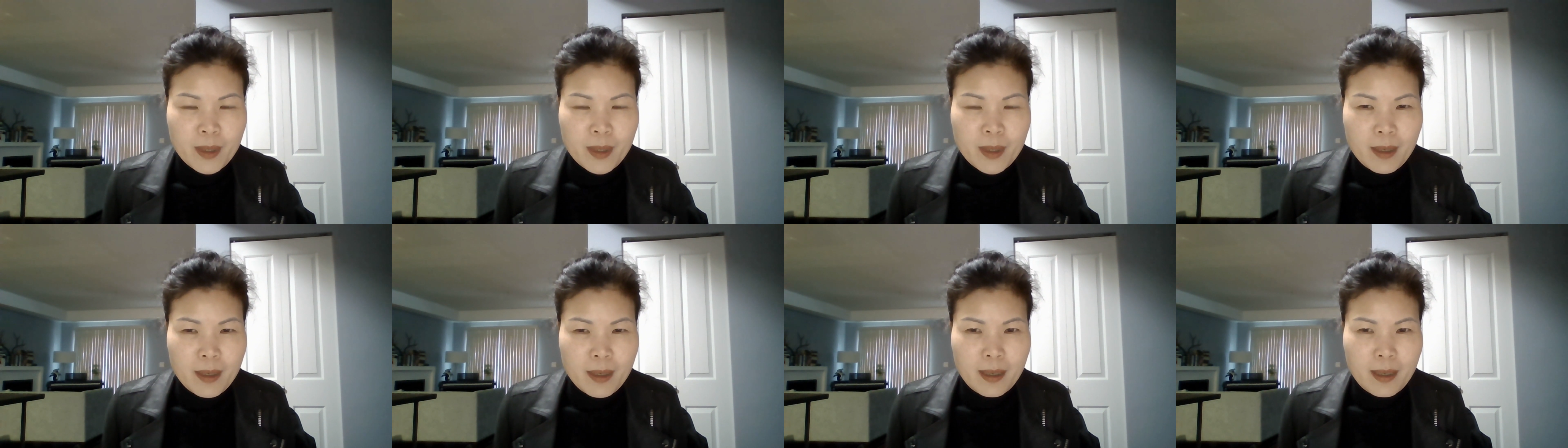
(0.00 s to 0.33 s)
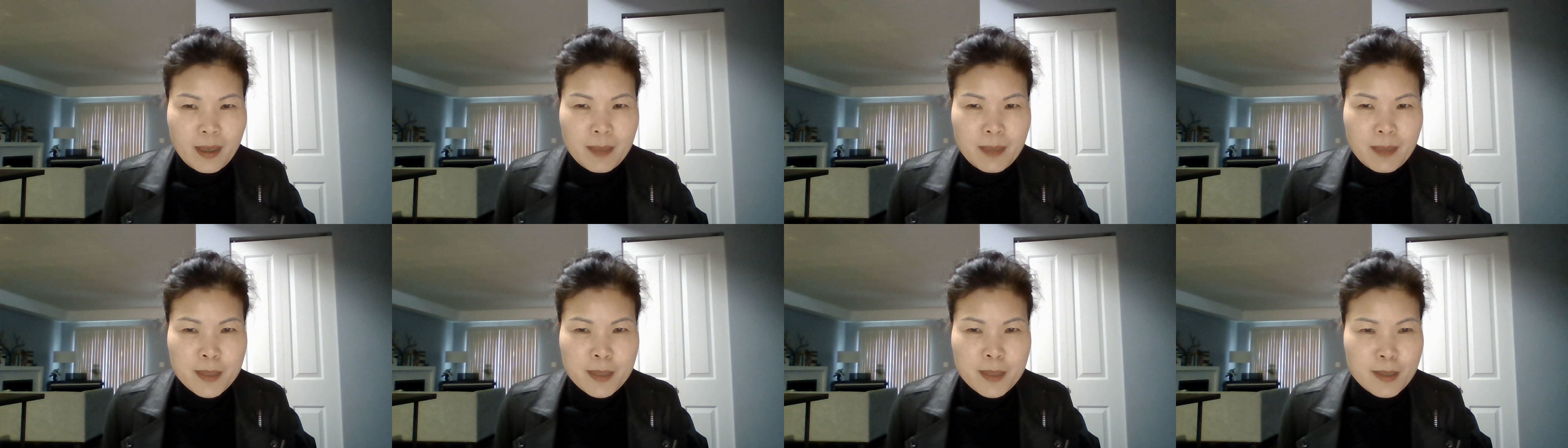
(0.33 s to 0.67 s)
I'm
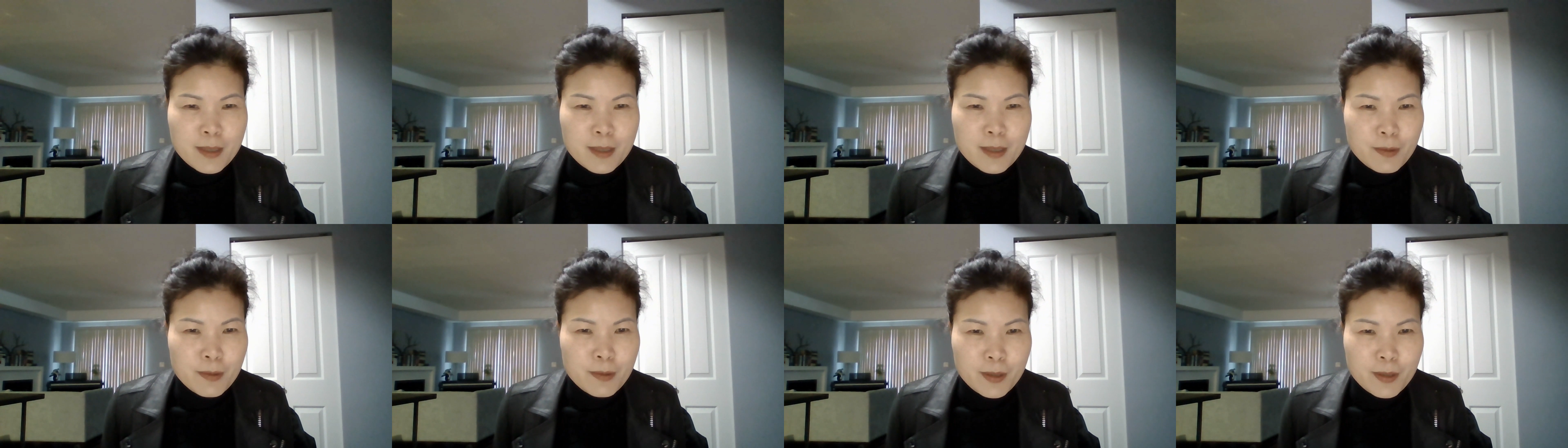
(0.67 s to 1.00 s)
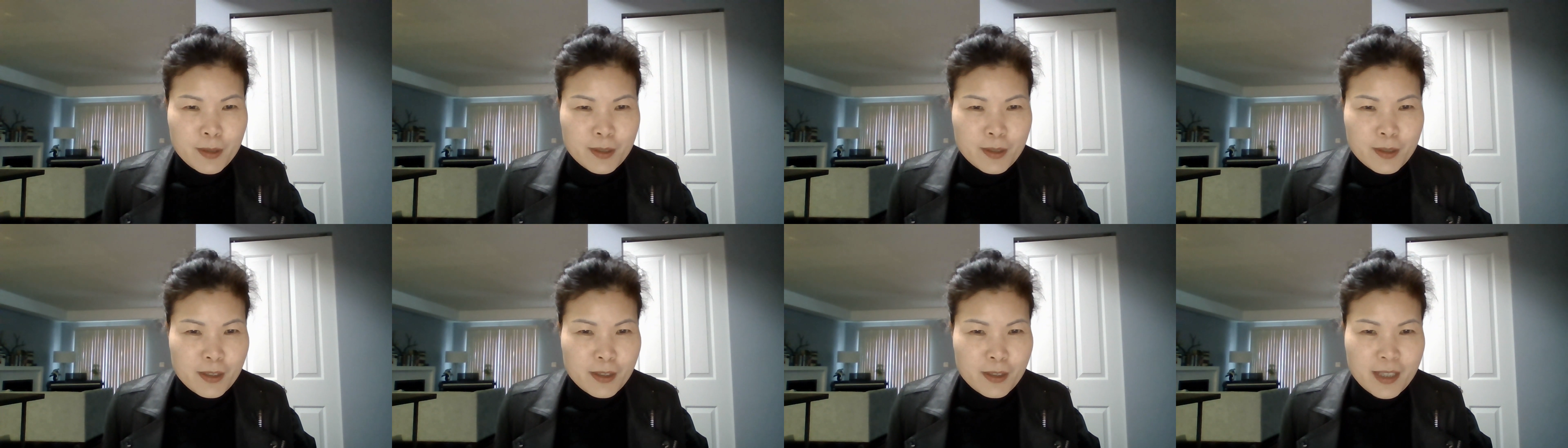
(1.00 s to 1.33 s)
just a
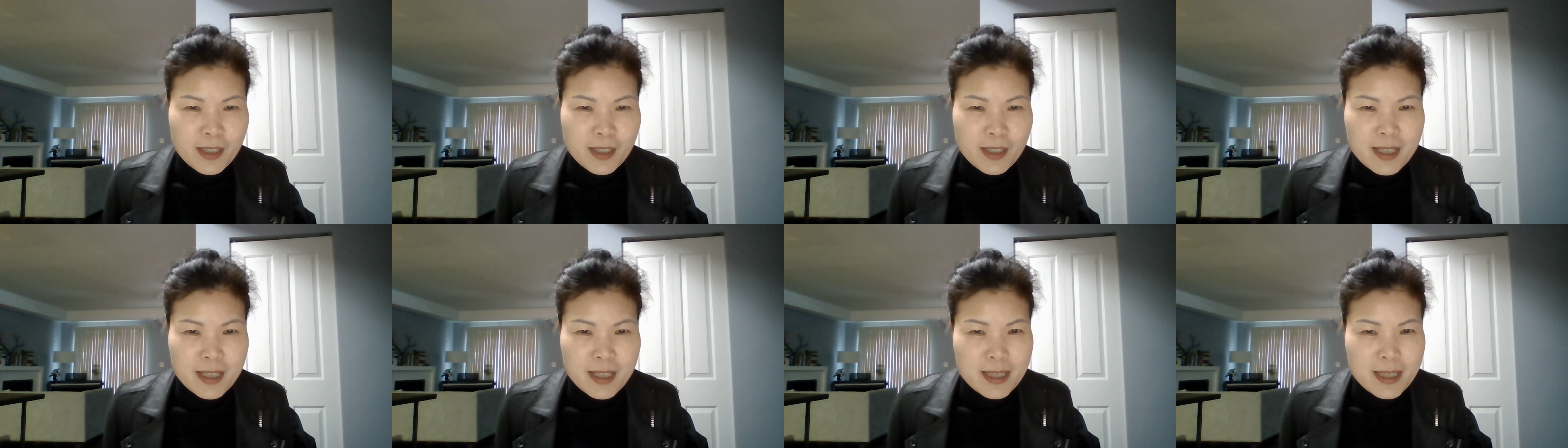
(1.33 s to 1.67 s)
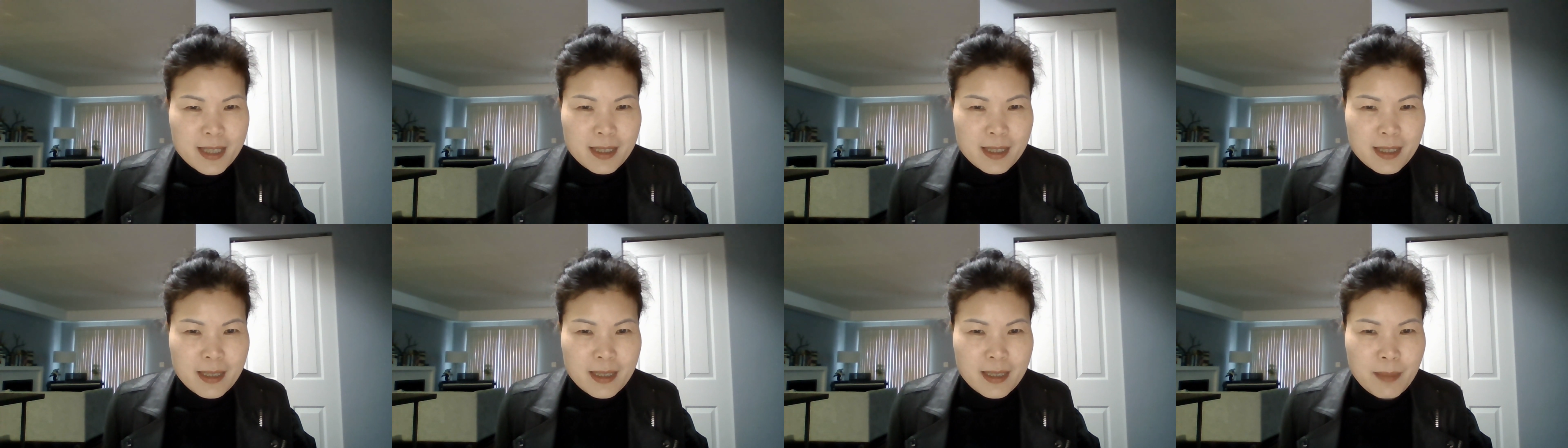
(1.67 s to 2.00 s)
realtor. He doesn't
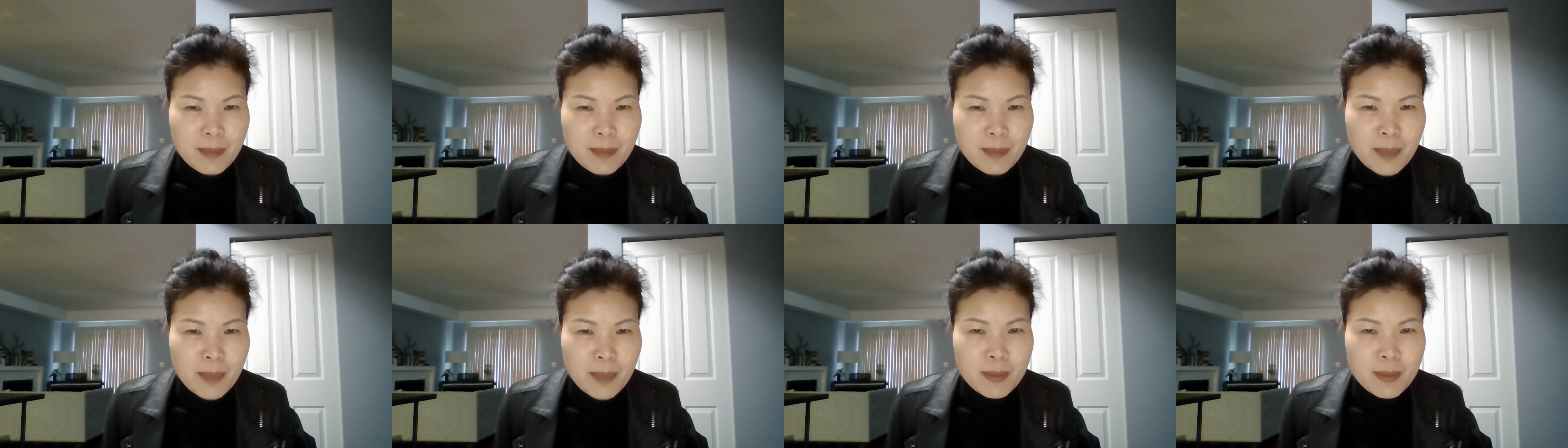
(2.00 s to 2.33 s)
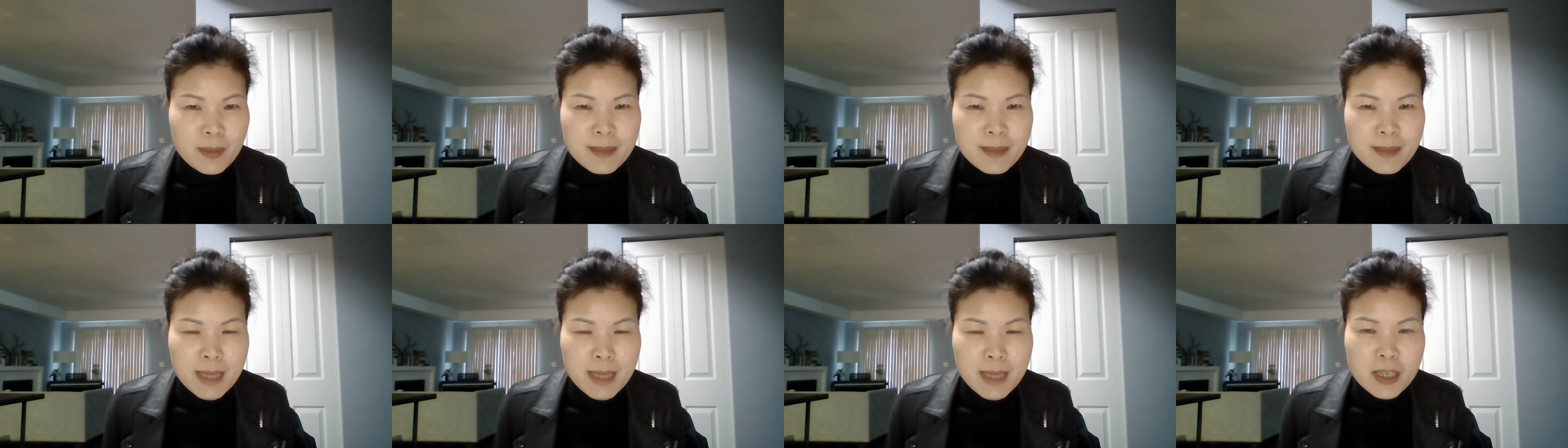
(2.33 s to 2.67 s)
need my
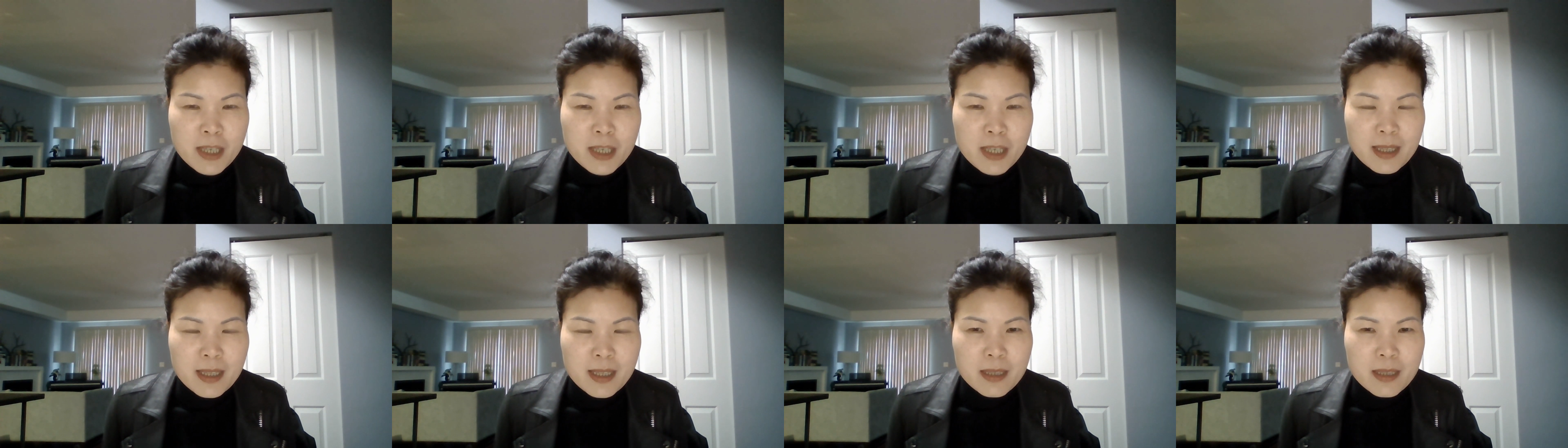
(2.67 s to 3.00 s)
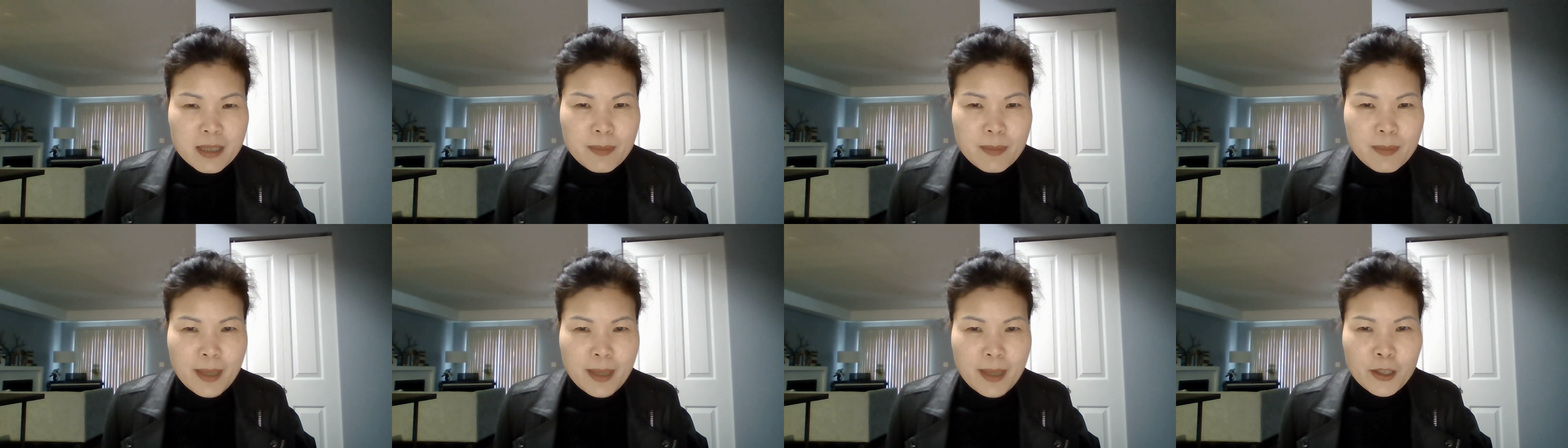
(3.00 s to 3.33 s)
permission to
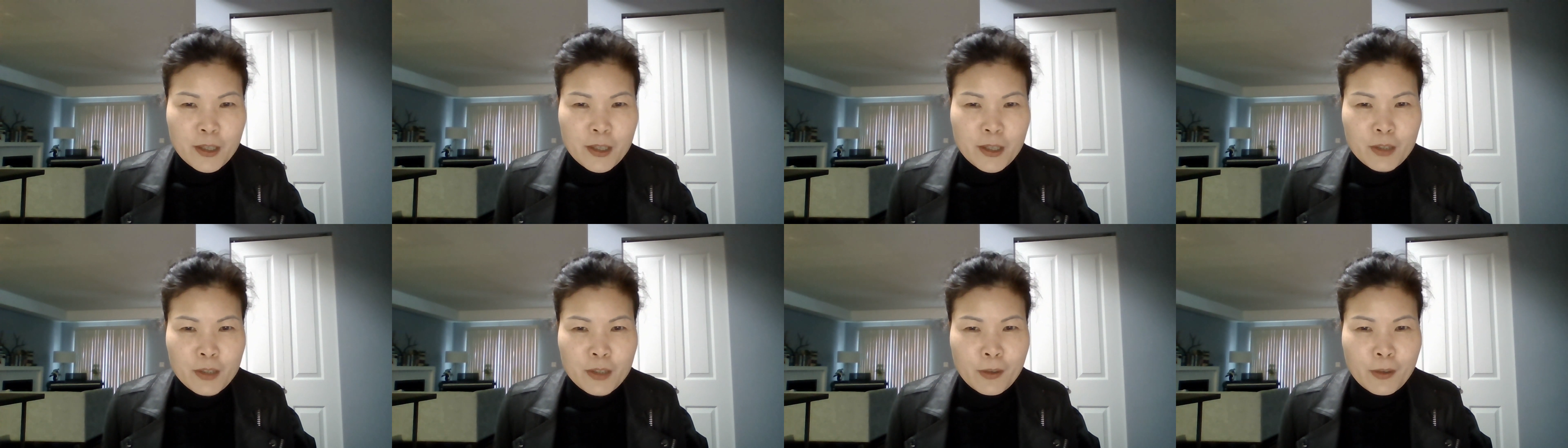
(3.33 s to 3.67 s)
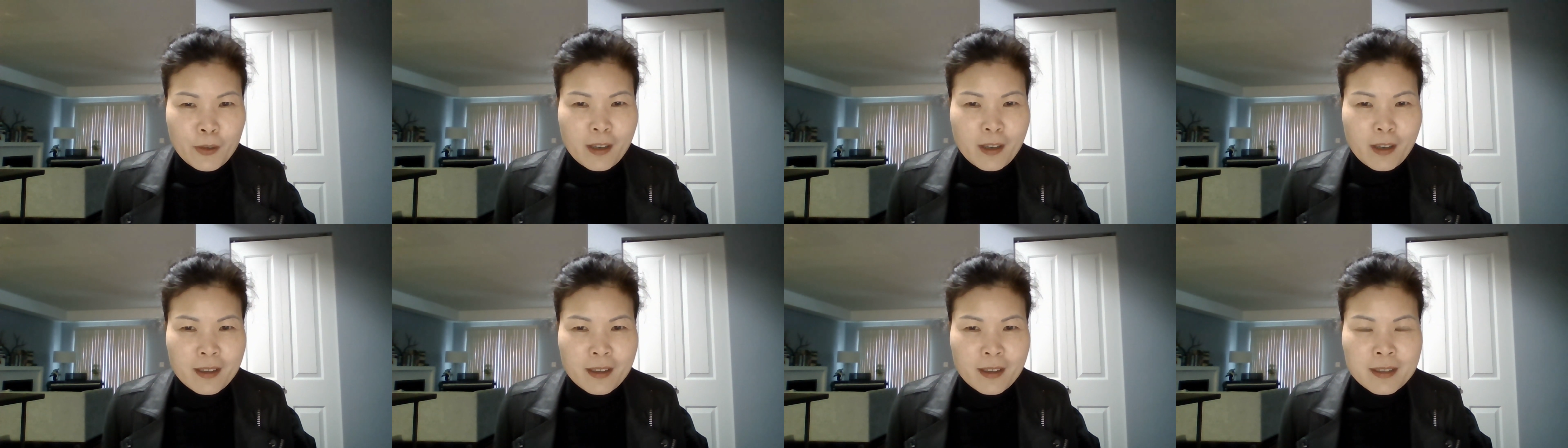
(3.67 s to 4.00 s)
buy a new
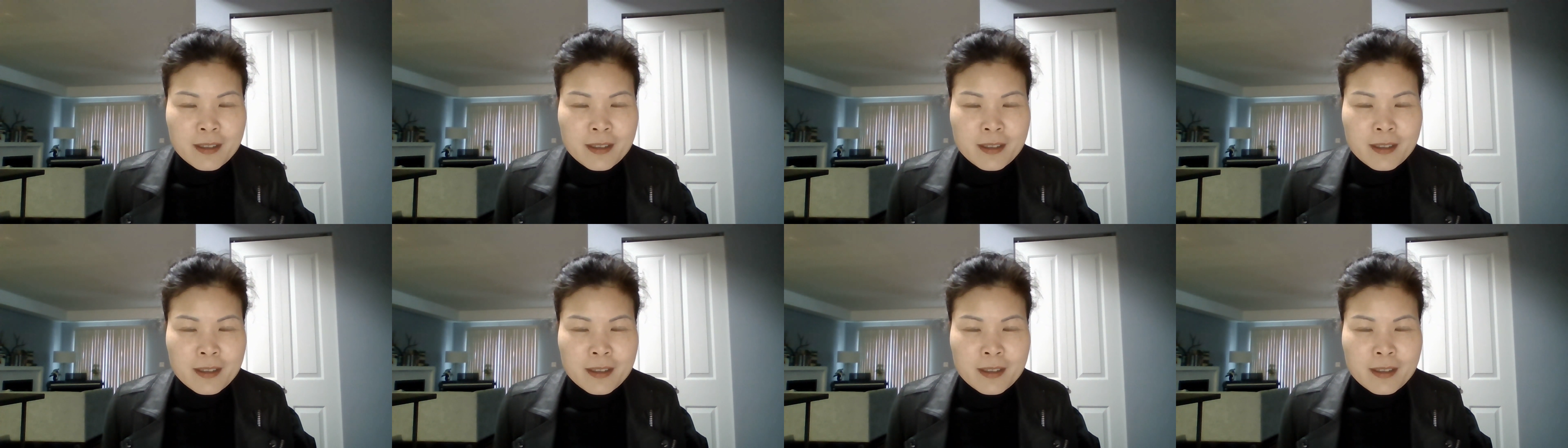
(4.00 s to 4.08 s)
car.